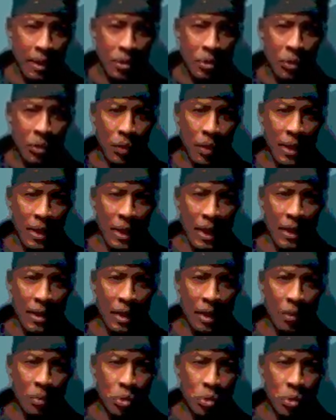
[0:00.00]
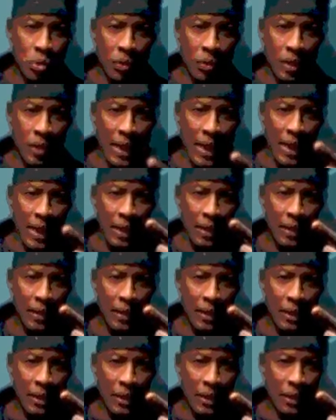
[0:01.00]
So again, I'll show you that
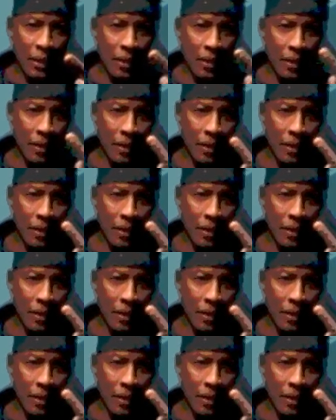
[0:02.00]
here,